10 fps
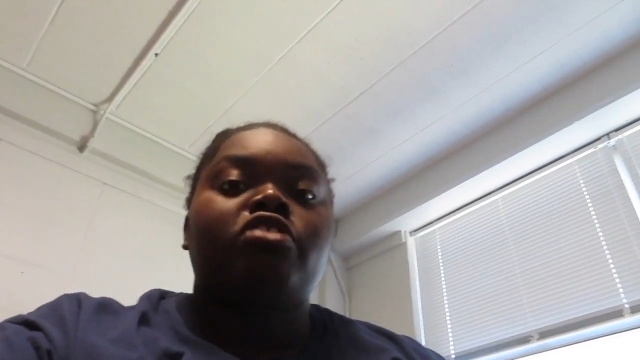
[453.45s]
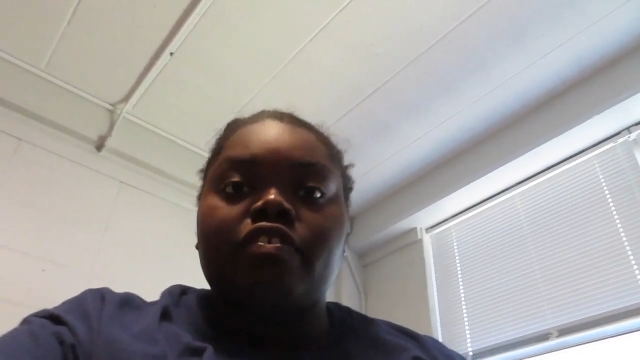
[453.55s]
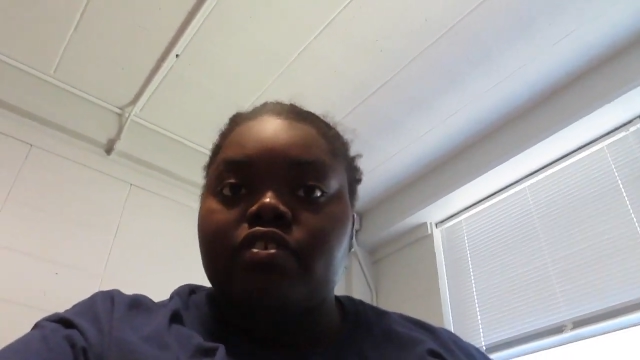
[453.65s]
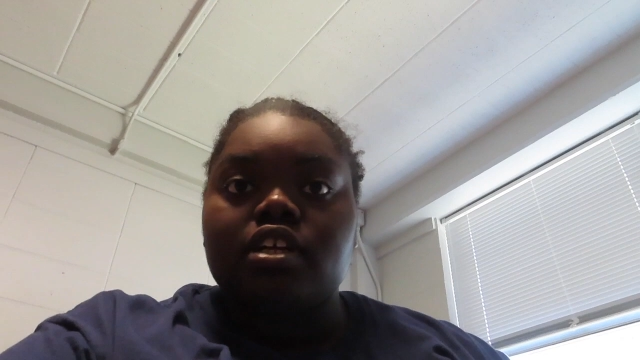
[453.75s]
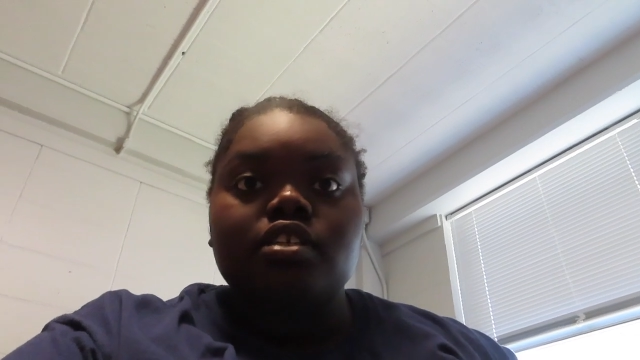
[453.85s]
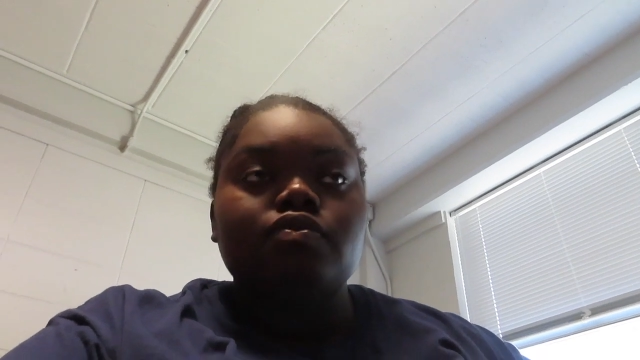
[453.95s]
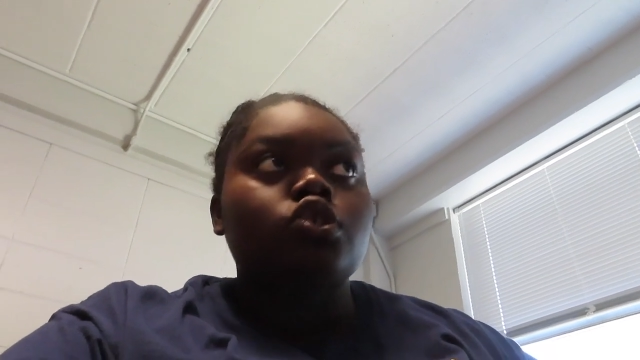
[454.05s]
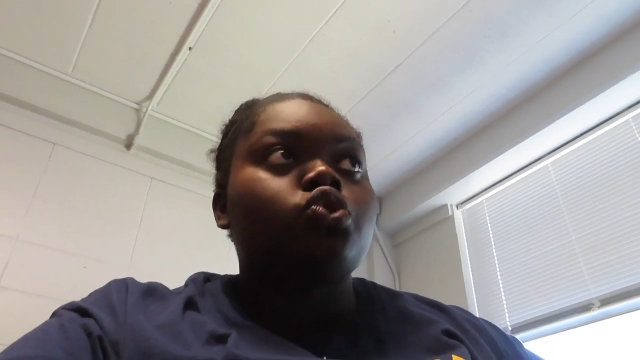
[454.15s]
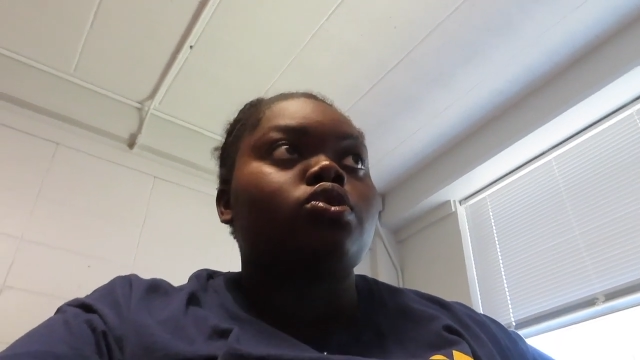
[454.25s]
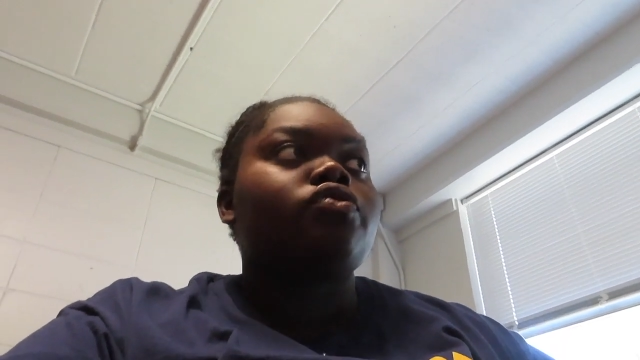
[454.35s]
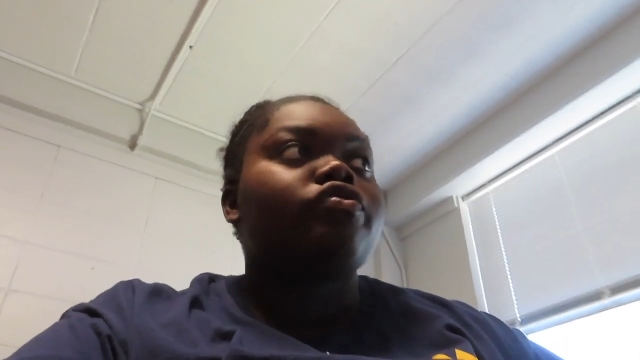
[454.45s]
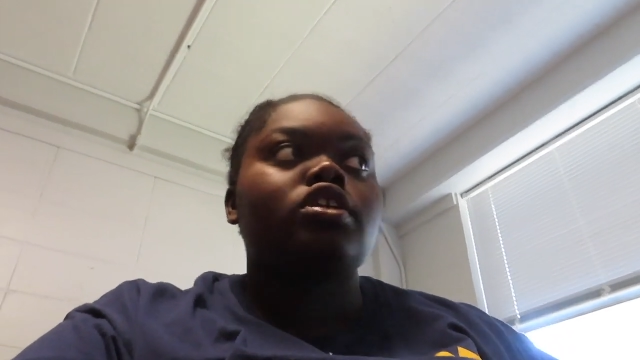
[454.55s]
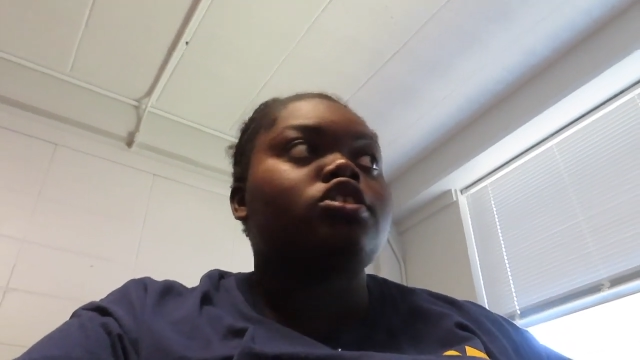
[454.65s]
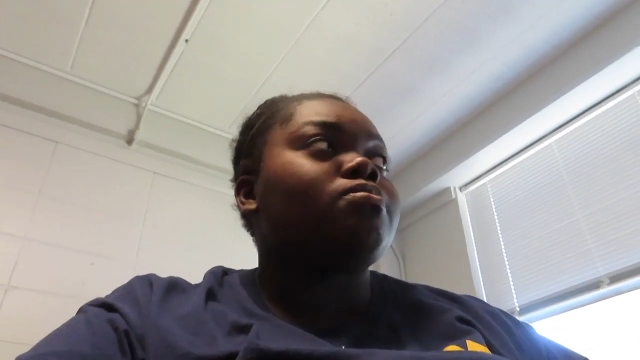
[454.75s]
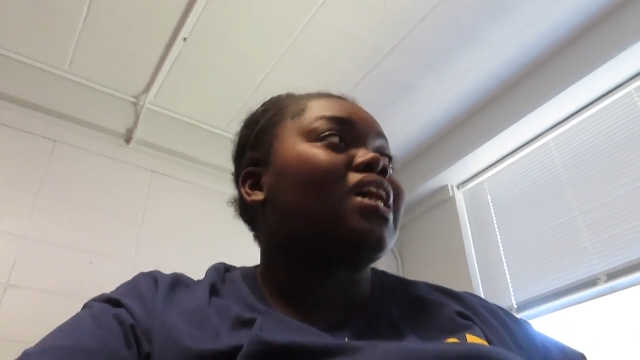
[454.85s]
definitely for sure
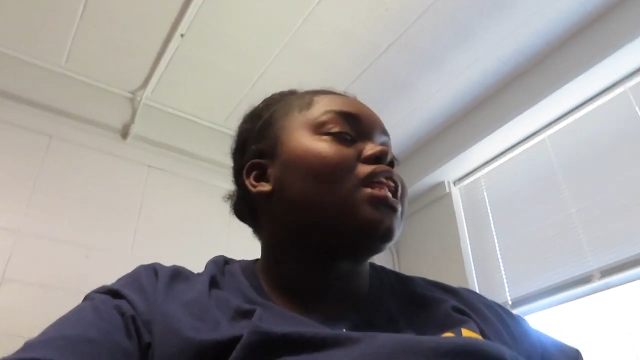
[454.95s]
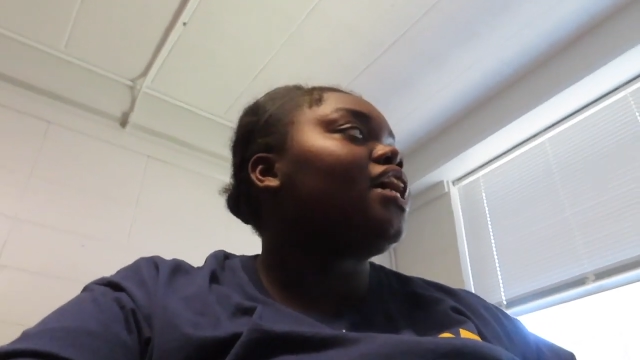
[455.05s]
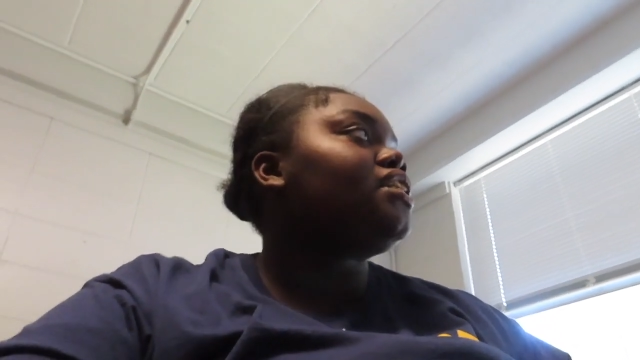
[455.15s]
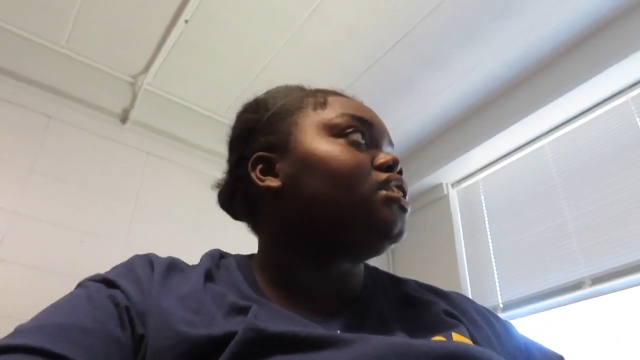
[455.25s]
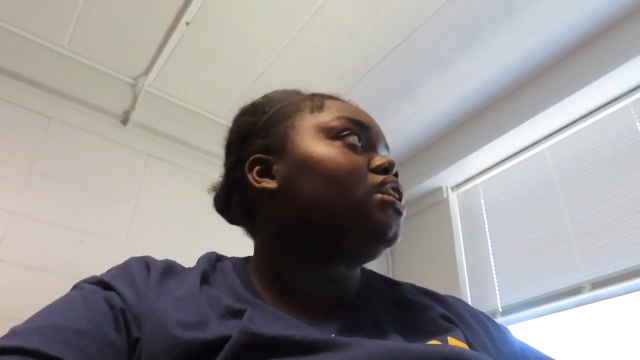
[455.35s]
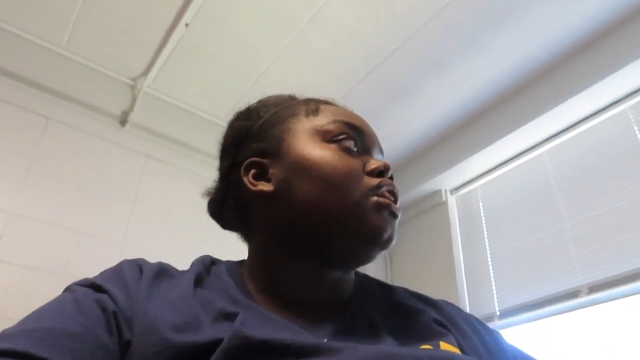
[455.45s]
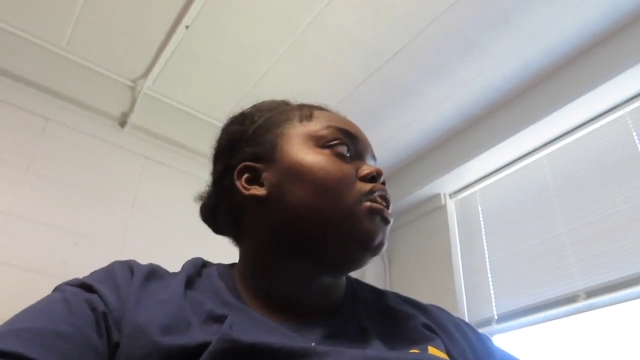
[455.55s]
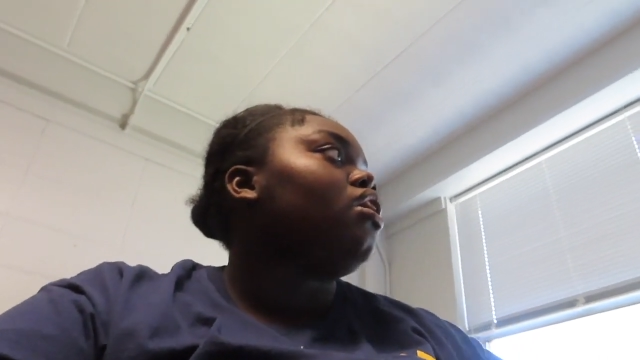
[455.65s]
finished my closet.